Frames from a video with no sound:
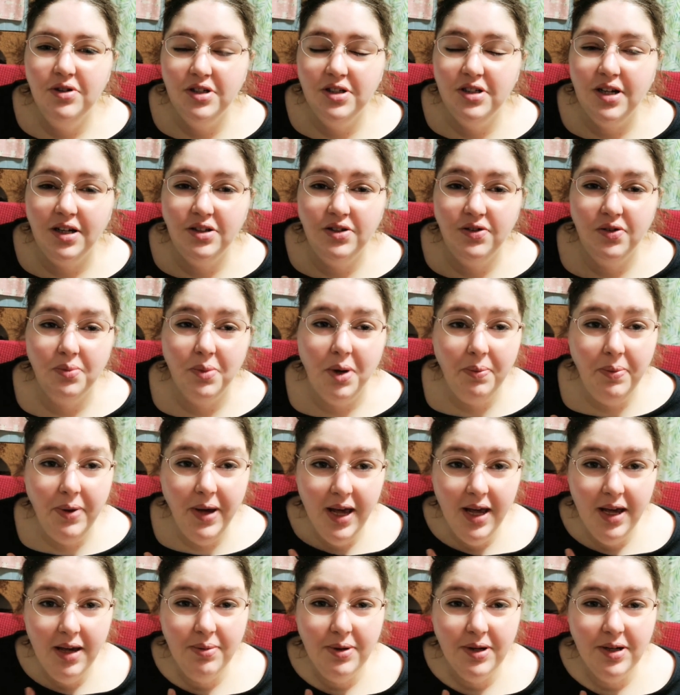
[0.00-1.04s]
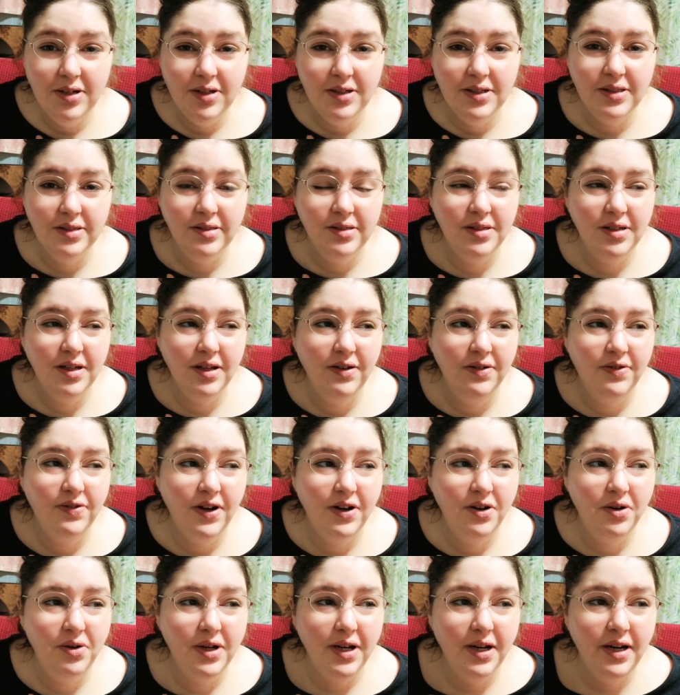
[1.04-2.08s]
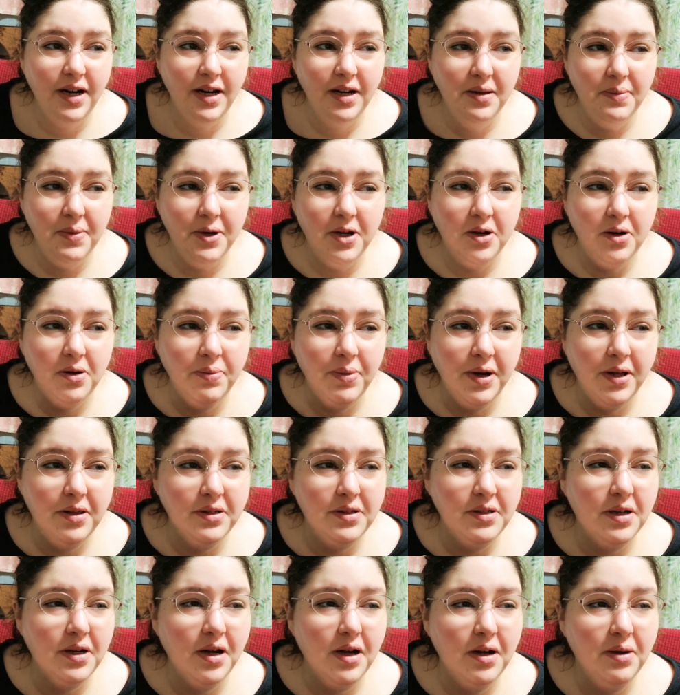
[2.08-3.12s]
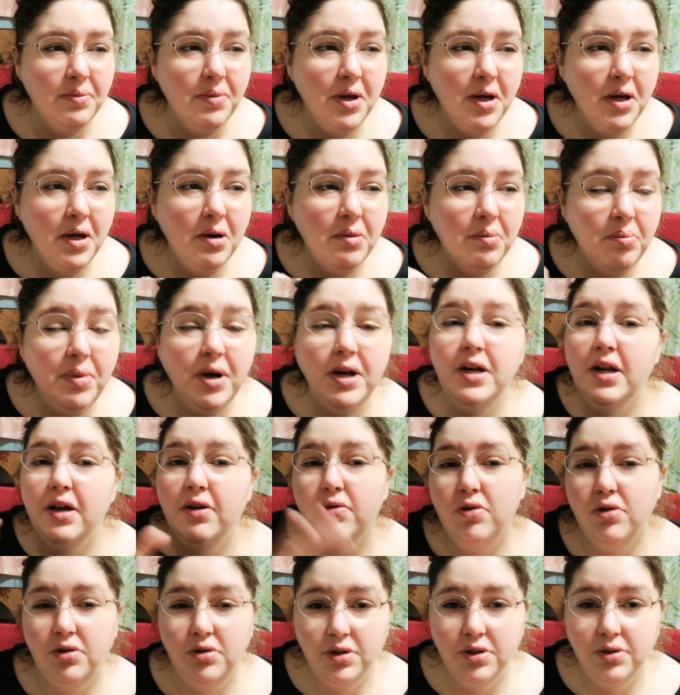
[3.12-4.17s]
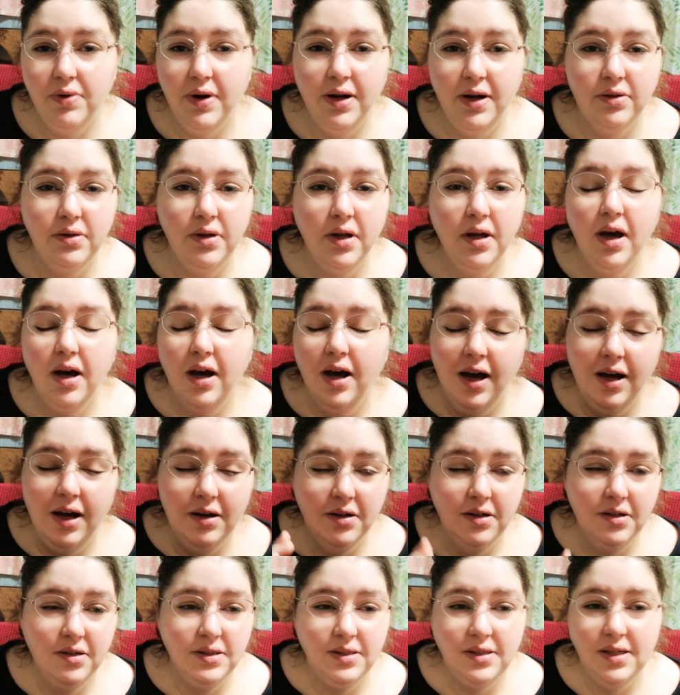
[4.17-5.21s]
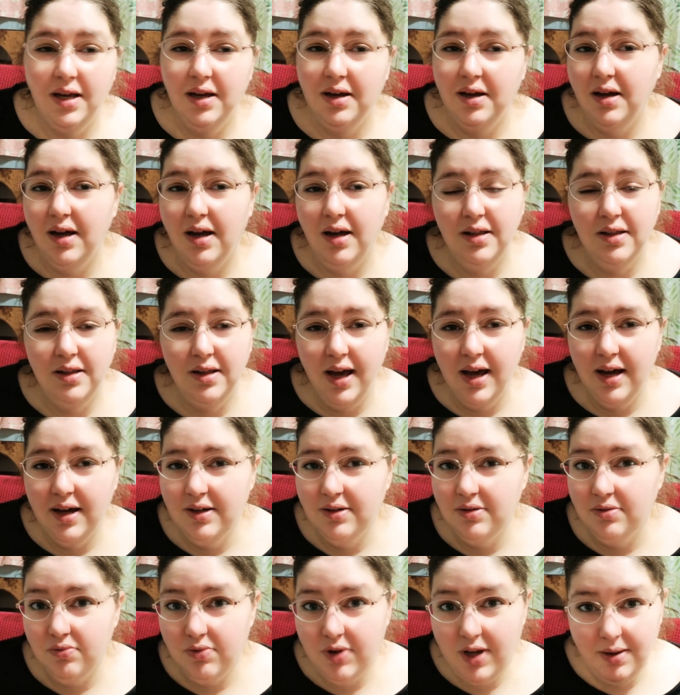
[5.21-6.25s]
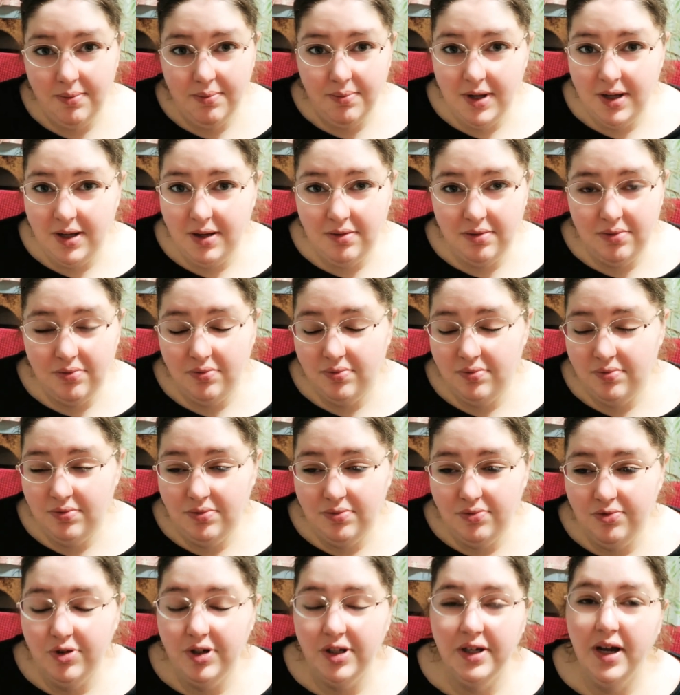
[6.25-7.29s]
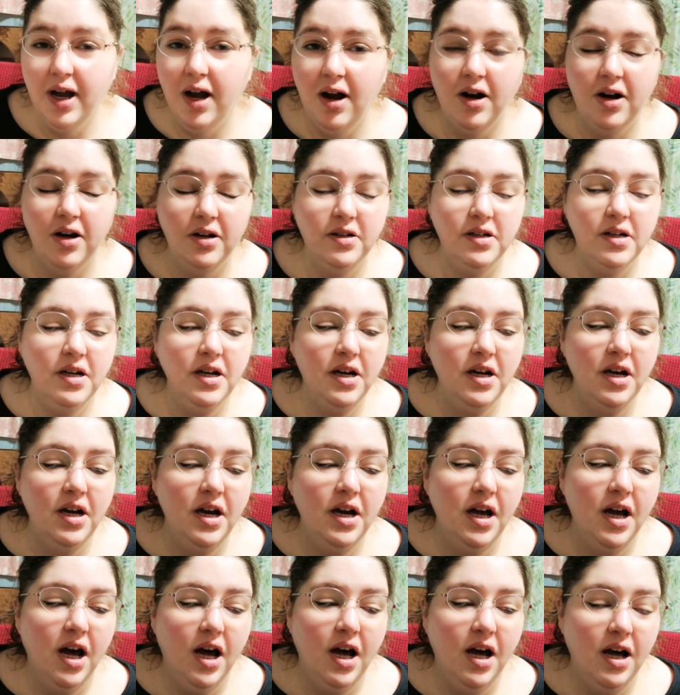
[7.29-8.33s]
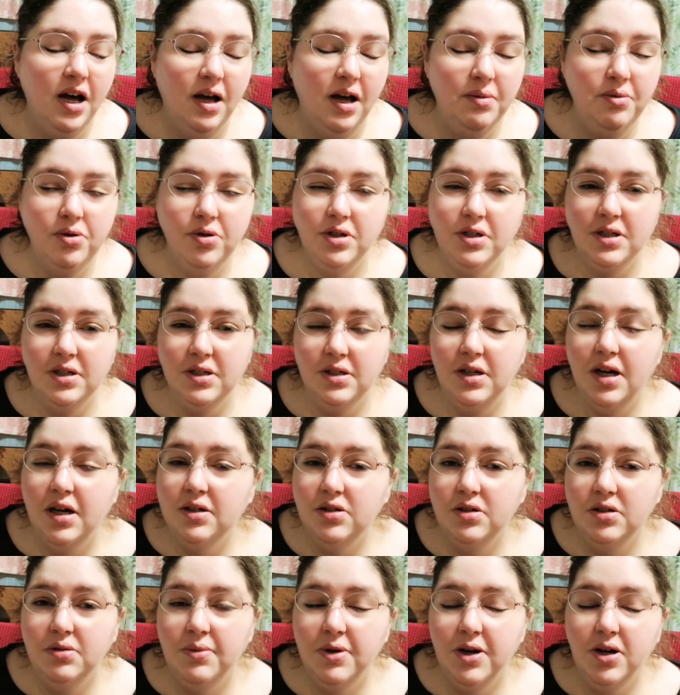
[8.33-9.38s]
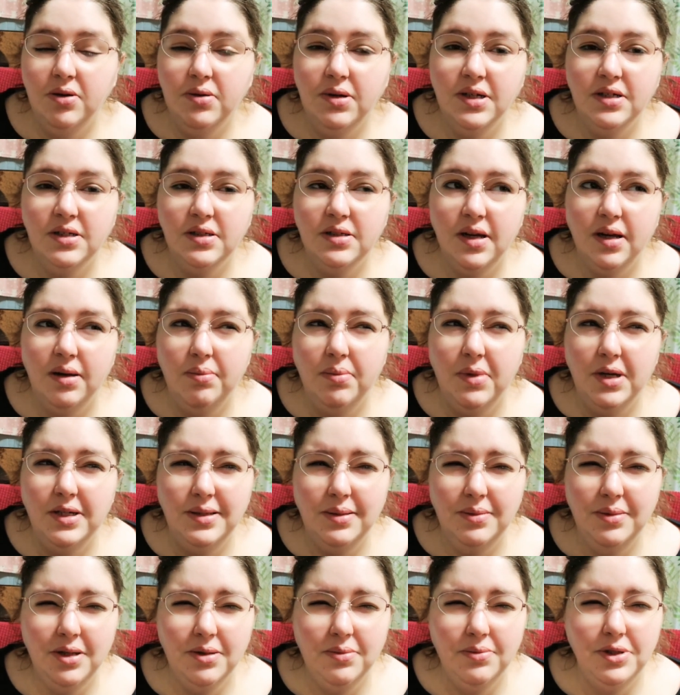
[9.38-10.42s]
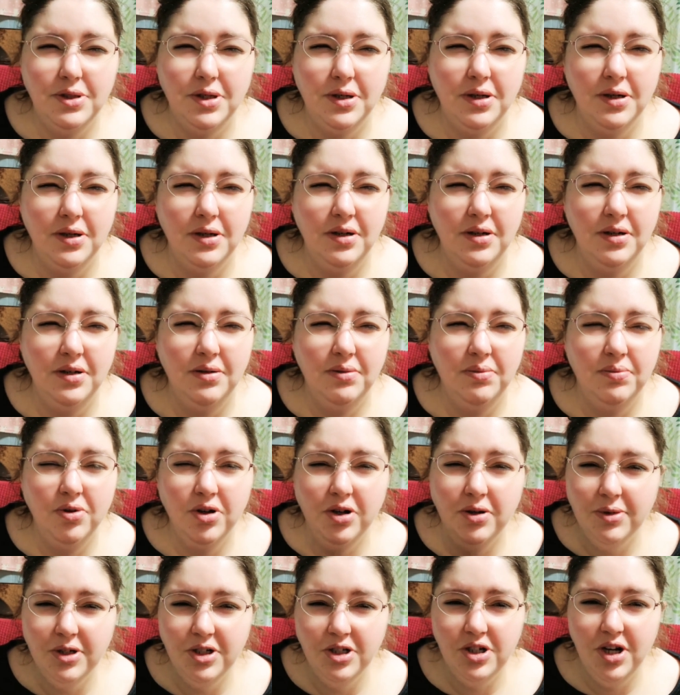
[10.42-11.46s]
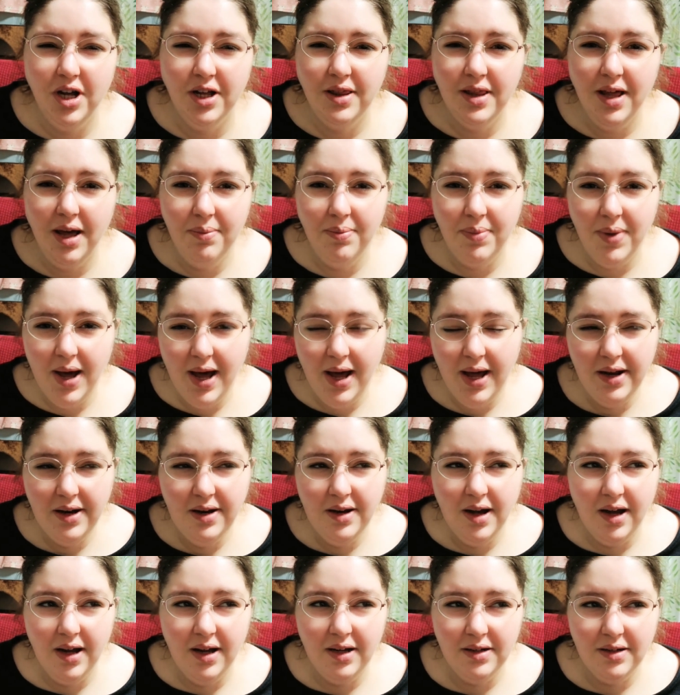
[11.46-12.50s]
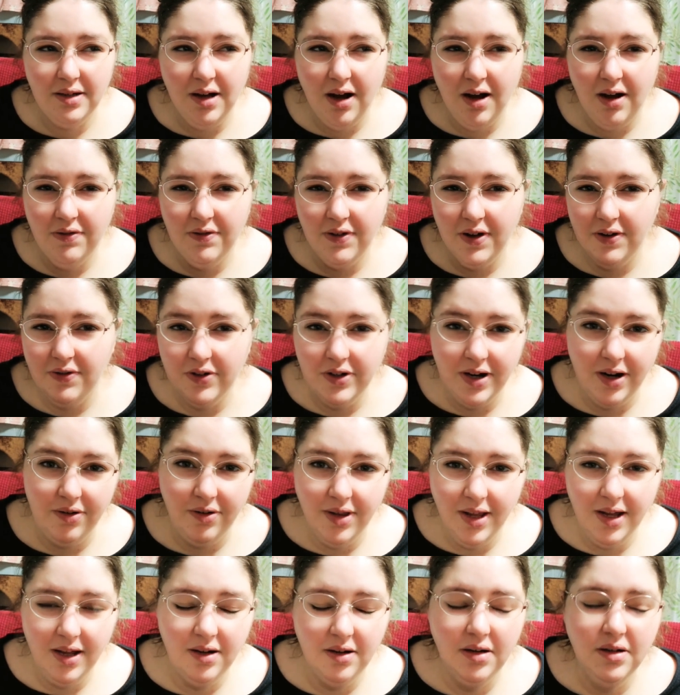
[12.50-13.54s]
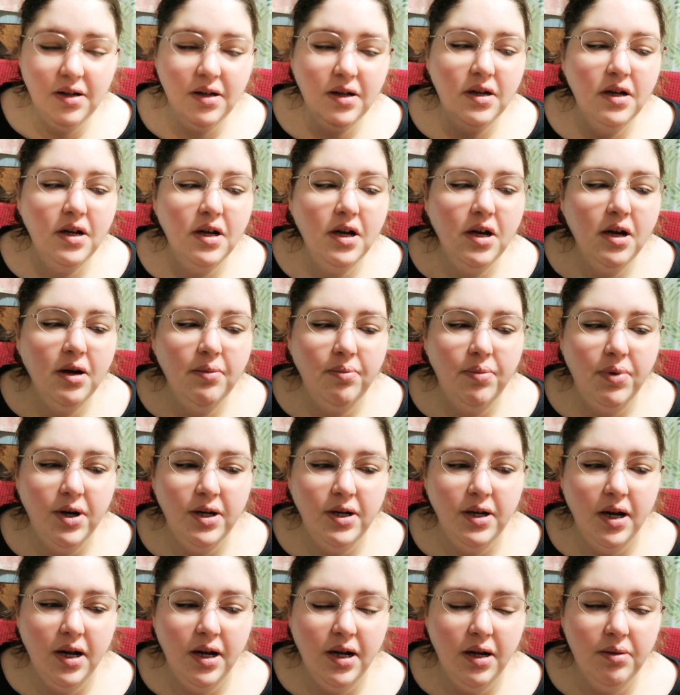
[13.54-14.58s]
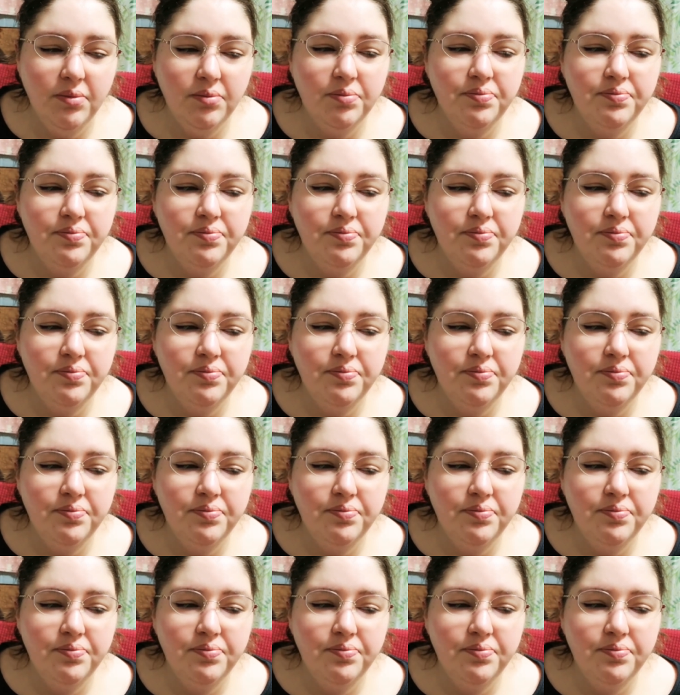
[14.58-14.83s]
which sucks for my pay, because if I don't get any better by the time Monday rolls around, I'm gonna say, yeah, it hit me really hard. I'm going to the doctor tomorrow because my symptoms are pretty much not that bad. I cough every now and then, but